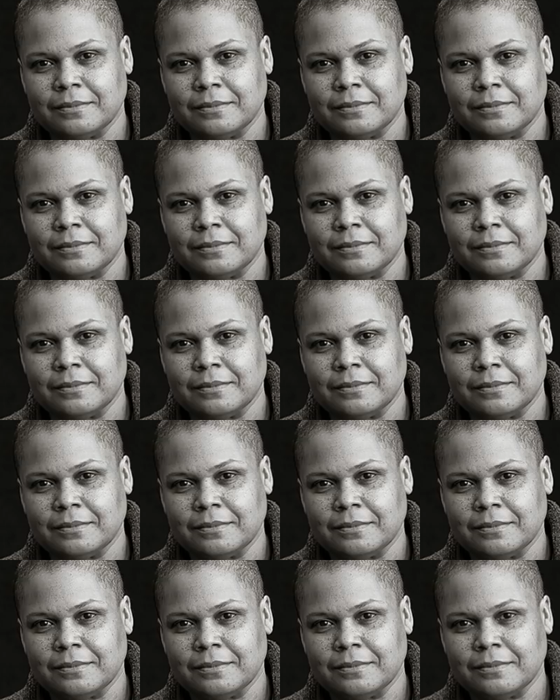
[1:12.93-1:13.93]

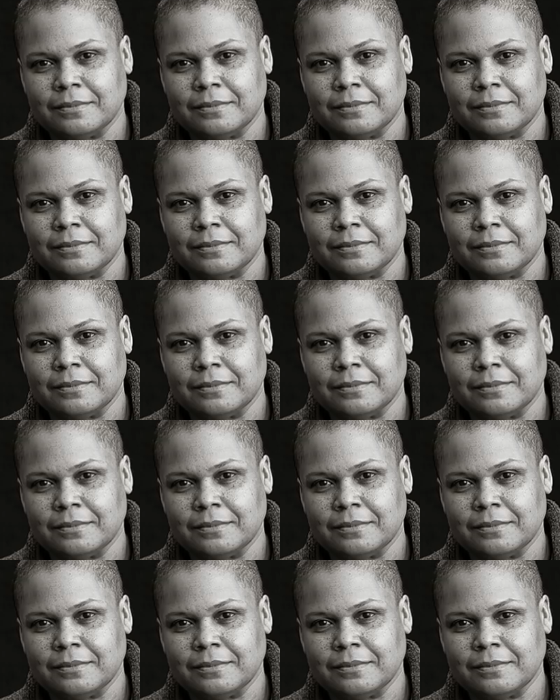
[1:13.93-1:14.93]

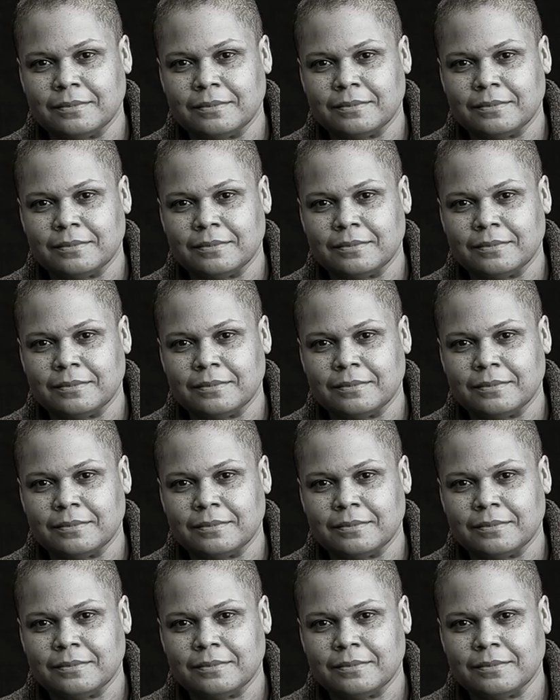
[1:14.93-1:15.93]

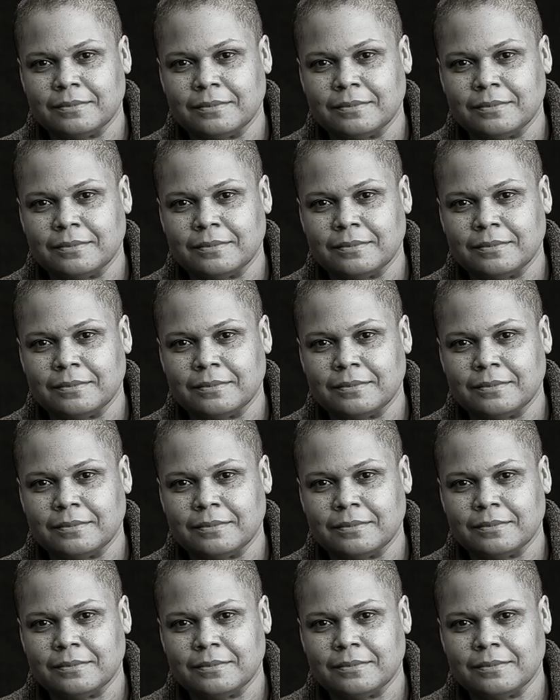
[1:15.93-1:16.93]

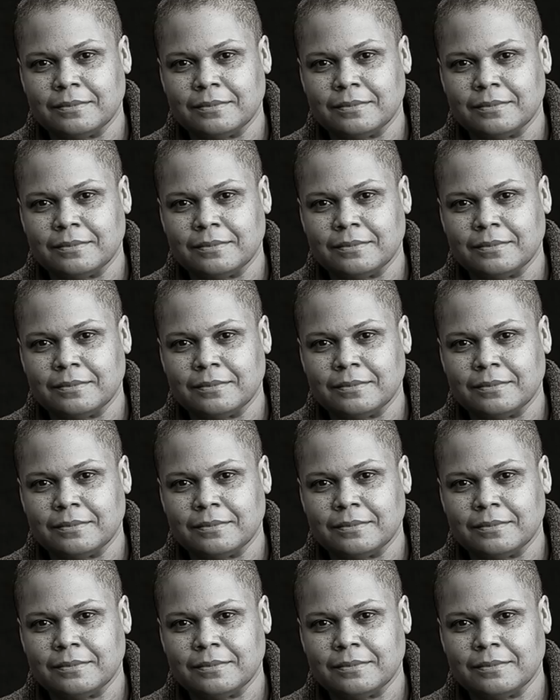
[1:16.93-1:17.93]

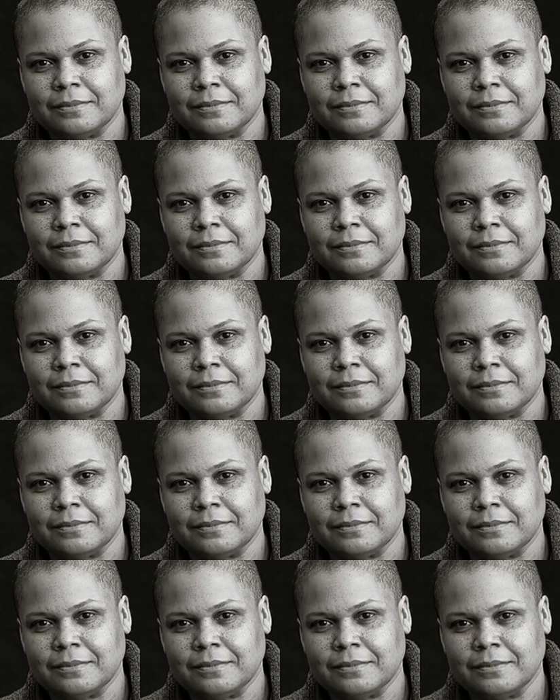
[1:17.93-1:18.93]

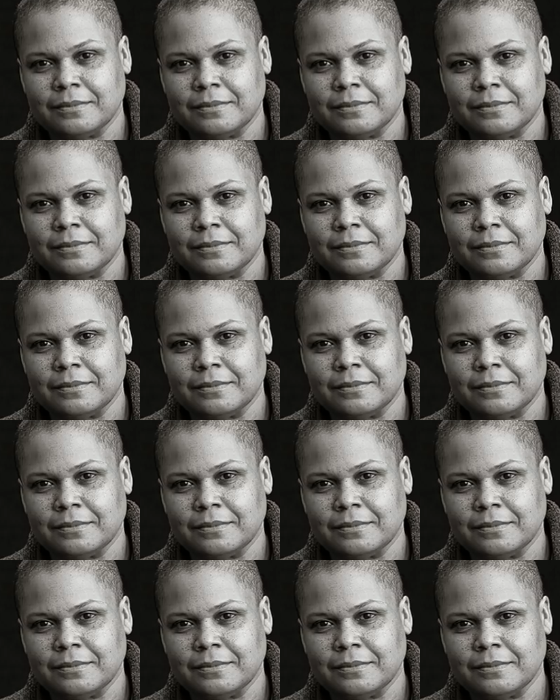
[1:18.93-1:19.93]

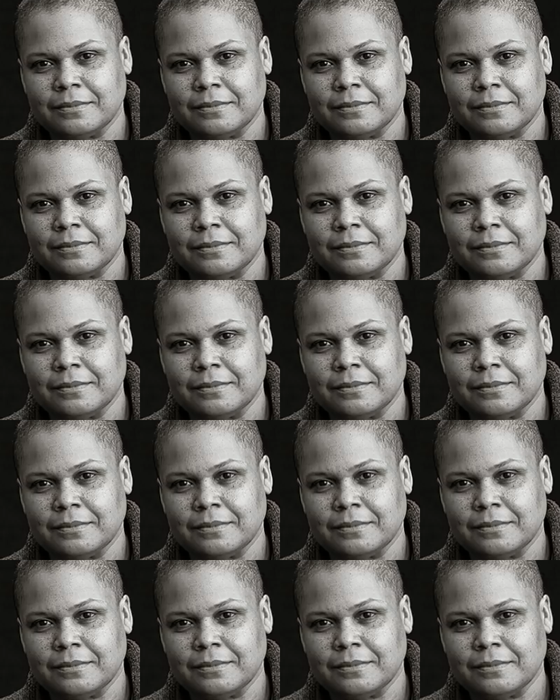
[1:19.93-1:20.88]
The person shown says nothing.